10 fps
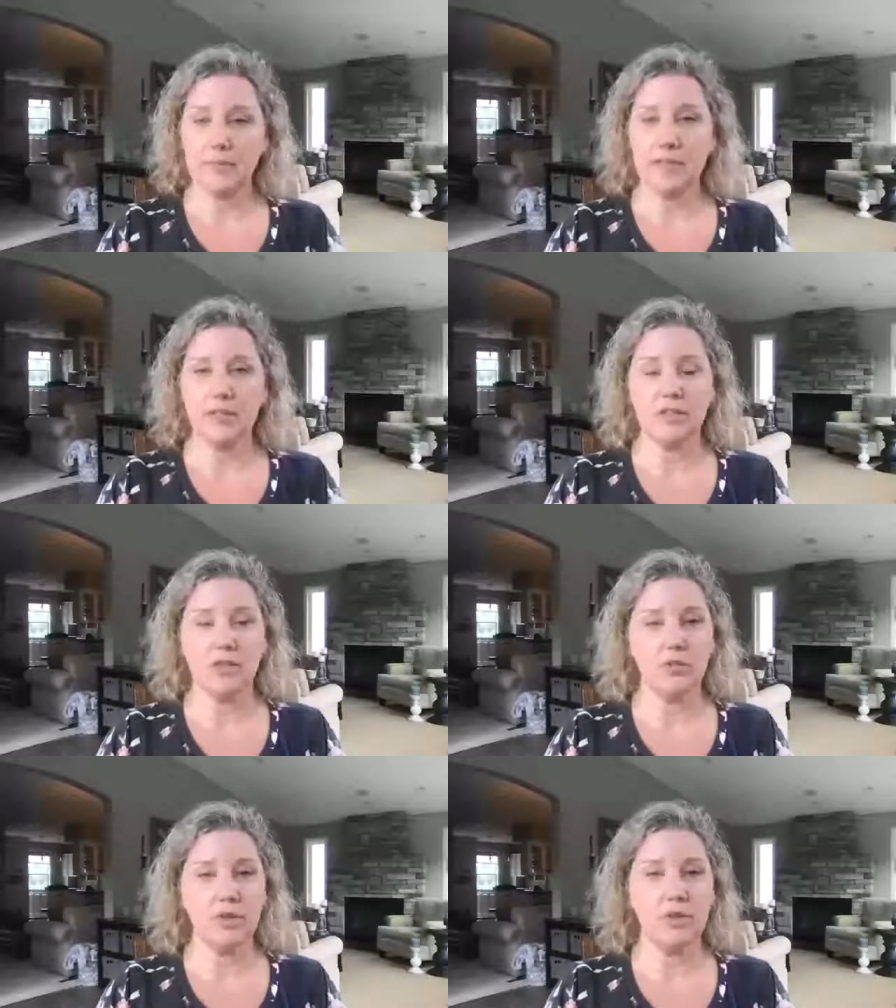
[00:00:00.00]
It's
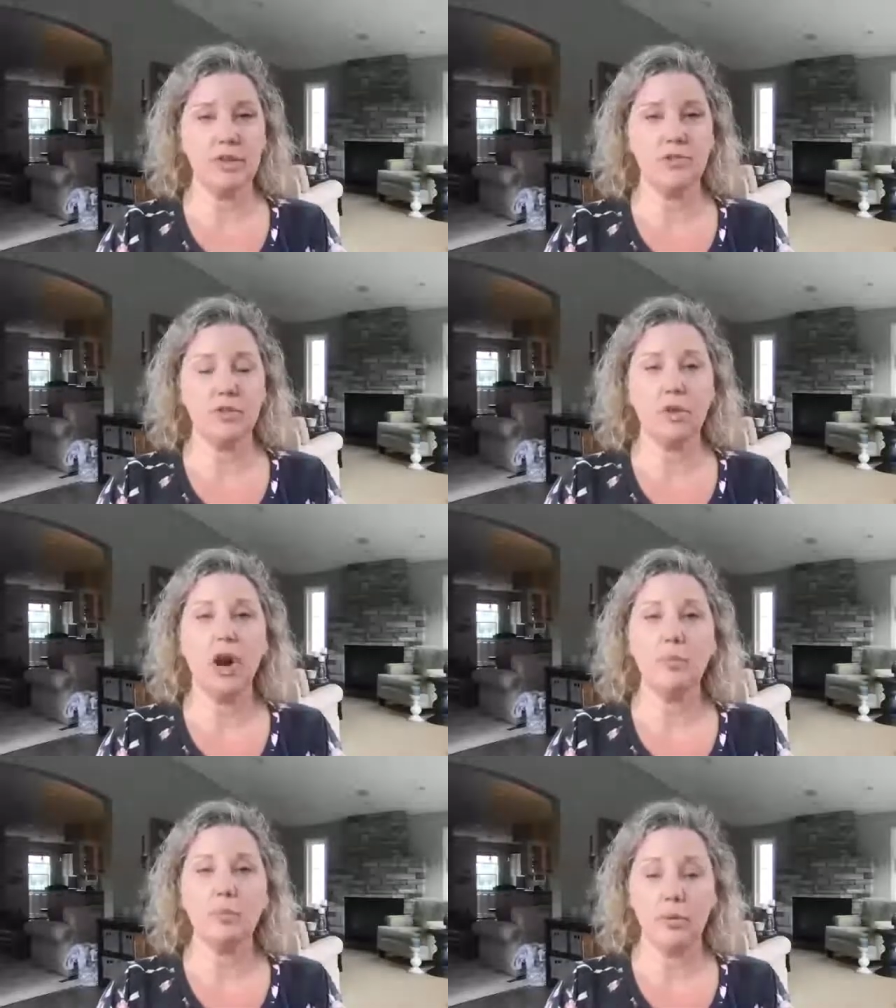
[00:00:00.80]
this really
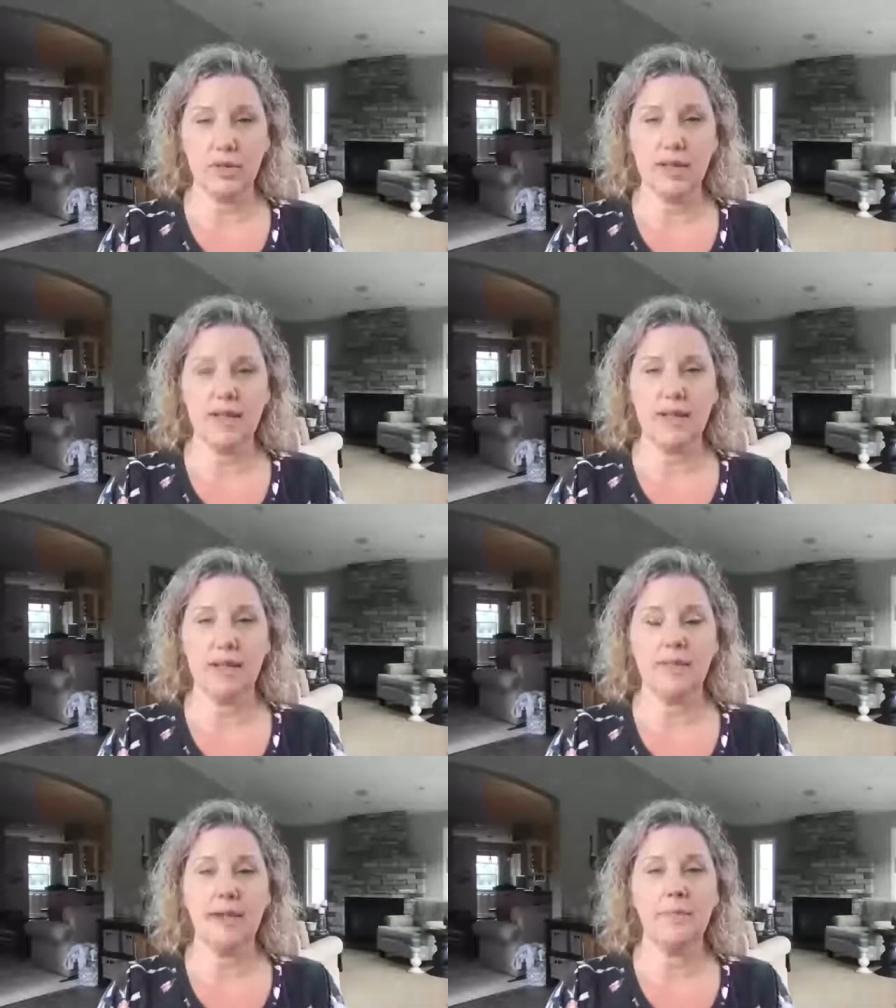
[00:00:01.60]
strong protease
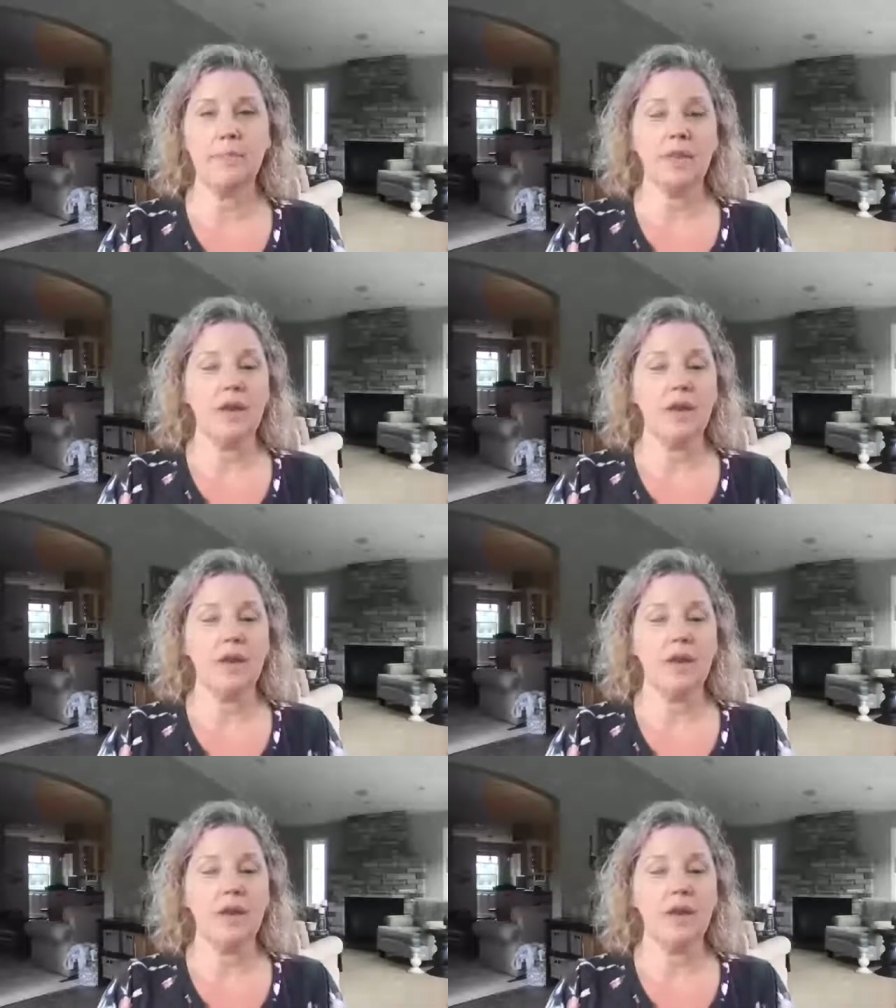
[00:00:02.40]
enzyme.